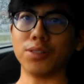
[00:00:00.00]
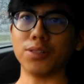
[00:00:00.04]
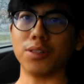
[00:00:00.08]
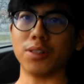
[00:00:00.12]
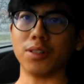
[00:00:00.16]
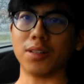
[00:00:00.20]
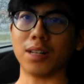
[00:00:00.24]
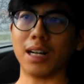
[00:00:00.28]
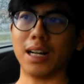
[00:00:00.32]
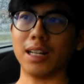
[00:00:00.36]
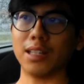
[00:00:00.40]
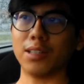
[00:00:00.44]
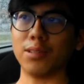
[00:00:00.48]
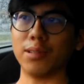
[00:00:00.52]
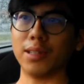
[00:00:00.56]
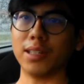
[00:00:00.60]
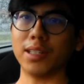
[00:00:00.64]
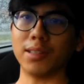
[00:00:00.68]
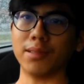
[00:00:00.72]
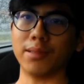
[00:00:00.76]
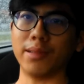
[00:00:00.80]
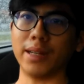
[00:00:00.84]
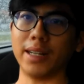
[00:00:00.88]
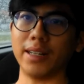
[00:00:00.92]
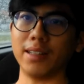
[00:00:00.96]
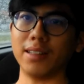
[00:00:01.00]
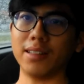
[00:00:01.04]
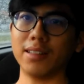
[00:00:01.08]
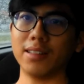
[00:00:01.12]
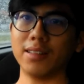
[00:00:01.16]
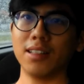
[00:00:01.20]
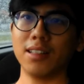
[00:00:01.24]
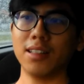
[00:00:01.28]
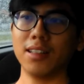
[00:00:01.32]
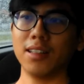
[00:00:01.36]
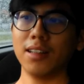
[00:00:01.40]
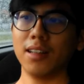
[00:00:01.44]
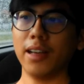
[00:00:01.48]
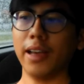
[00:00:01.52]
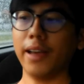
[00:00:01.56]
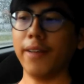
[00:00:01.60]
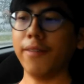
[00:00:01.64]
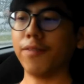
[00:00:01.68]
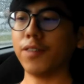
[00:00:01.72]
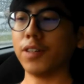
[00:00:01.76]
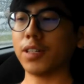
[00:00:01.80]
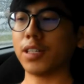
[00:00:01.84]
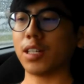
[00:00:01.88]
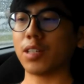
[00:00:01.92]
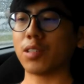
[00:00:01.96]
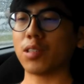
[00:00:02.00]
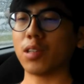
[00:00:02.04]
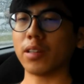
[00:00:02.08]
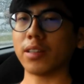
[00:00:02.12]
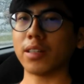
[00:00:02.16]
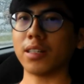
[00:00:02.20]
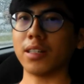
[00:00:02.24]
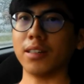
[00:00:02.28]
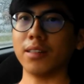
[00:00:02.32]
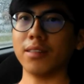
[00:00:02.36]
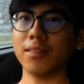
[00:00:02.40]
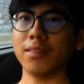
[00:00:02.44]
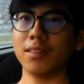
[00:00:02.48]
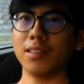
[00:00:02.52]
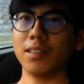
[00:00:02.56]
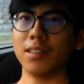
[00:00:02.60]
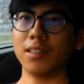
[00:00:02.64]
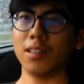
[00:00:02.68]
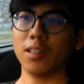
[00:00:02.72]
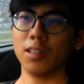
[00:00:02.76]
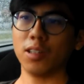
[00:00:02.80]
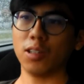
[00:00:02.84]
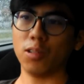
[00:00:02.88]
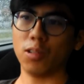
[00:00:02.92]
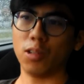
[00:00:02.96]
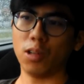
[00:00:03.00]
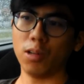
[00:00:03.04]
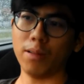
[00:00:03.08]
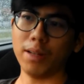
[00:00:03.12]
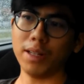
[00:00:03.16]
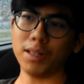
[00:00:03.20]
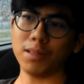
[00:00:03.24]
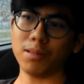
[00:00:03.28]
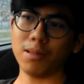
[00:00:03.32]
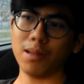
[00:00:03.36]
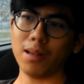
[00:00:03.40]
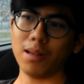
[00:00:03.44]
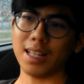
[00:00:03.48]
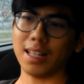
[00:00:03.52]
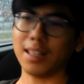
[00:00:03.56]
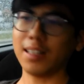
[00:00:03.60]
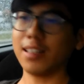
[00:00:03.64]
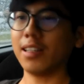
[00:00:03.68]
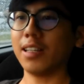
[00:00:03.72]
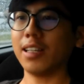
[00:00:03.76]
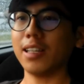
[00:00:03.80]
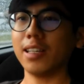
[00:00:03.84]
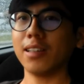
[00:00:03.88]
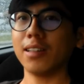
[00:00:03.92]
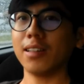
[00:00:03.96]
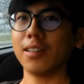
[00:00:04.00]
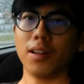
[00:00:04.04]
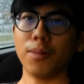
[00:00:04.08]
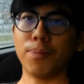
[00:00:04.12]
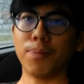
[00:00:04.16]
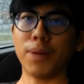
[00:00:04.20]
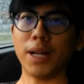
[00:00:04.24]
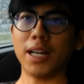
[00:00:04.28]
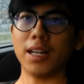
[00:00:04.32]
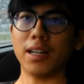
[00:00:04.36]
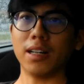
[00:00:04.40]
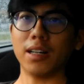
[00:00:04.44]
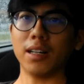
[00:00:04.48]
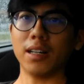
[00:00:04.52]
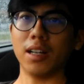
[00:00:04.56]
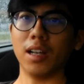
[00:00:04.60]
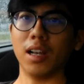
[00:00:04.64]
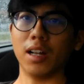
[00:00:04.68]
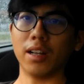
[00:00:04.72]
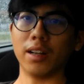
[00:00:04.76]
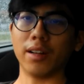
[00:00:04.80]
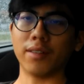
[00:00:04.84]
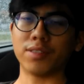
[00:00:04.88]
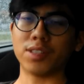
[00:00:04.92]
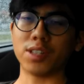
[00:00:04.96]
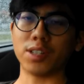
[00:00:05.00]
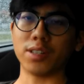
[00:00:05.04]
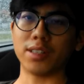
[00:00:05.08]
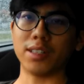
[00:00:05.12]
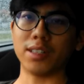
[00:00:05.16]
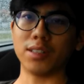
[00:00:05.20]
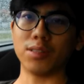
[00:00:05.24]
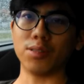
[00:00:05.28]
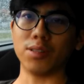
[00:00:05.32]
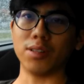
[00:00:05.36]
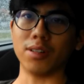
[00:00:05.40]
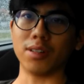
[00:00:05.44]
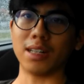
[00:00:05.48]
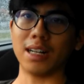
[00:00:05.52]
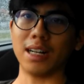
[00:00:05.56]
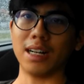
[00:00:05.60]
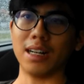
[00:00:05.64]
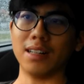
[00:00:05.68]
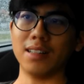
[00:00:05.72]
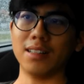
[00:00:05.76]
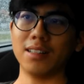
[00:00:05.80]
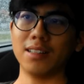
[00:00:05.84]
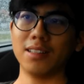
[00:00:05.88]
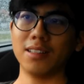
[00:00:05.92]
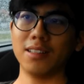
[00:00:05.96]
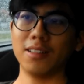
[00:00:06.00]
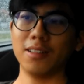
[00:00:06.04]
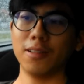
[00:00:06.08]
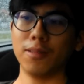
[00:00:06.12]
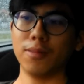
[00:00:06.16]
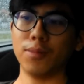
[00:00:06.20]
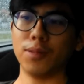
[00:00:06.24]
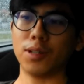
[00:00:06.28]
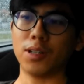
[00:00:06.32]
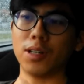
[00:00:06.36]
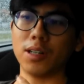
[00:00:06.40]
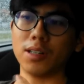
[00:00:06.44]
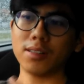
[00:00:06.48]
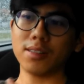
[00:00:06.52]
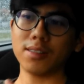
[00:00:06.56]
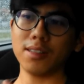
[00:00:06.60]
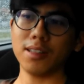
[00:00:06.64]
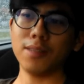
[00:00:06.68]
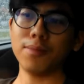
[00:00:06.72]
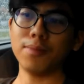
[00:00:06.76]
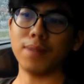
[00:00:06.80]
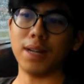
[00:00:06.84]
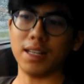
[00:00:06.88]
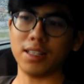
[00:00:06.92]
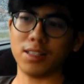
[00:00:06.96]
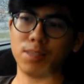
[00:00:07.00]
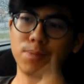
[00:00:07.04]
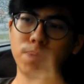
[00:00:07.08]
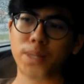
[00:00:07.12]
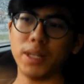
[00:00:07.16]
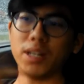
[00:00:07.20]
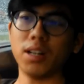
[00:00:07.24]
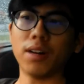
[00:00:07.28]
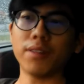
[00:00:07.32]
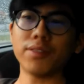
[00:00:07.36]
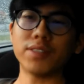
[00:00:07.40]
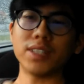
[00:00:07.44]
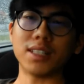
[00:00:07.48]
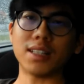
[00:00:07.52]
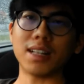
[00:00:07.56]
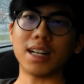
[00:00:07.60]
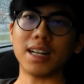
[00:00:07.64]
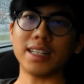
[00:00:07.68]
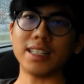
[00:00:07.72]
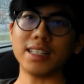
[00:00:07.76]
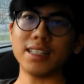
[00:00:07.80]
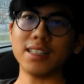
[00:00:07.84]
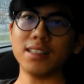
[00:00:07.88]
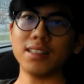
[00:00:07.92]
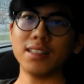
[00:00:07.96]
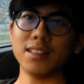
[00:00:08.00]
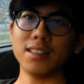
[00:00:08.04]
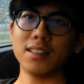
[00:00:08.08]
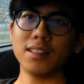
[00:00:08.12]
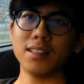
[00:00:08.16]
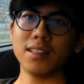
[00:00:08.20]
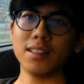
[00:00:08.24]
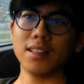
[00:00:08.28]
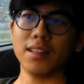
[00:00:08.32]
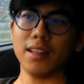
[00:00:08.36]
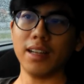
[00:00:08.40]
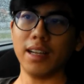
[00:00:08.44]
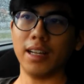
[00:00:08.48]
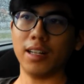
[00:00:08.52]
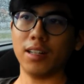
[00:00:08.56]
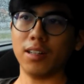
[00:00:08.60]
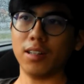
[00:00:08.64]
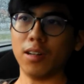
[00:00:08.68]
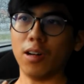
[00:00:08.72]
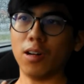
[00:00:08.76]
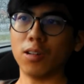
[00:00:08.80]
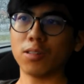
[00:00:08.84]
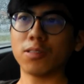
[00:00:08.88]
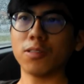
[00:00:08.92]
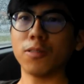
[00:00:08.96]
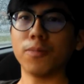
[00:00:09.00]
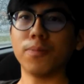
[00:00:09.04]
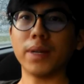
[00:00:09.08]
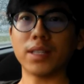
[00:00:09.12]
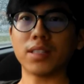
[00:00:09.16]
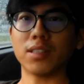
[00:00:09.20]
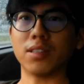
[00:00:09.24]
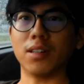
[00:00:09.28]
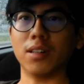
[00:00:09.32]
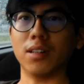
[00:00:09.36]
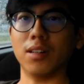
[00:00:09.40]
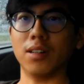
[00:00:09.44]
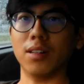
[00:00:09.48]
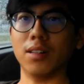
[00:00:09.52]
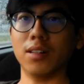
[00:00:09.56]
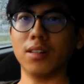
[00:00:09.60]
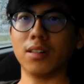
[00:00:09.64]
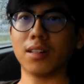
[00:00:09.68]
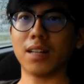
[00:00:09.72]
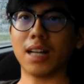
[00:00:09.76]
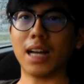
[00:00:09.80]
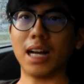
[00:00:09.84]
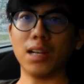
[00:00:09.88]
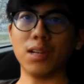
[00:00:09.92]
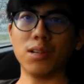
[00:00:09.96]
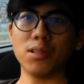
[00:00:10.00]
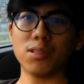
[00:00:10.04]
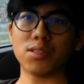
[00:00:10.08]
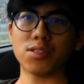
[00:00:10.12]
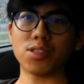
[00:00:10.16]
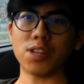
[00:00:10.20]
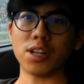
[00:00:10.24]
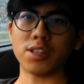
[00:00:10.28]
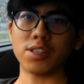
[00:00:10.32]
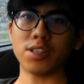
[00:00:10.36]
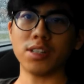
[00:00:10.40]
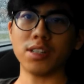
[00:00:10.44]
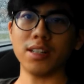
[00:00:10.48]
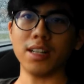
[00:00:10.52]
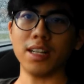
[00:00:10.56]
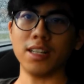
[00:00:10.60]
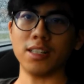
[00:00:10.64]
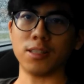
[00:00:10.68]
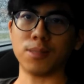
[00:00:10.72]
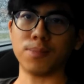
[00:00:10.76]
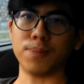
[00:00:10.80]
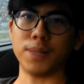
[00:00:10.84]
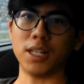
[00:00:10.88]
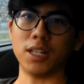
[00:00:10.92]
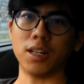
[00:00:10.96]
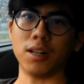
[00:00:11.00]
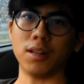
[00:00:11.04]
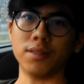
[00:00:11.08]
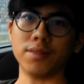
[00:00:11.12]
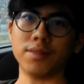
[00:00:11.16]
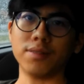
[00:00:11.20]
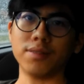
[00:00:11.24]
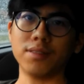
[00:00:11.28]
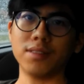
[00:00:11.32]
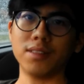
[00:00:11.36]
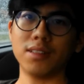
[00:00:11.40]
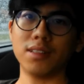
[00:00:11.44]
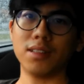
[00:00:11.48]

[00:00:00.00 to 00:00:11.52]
to your car during the rain. And for the throttle, you don't want to suddenly apply a lot of throttle to your car, because it might spin off the tire and also make your car lose traction and spin off.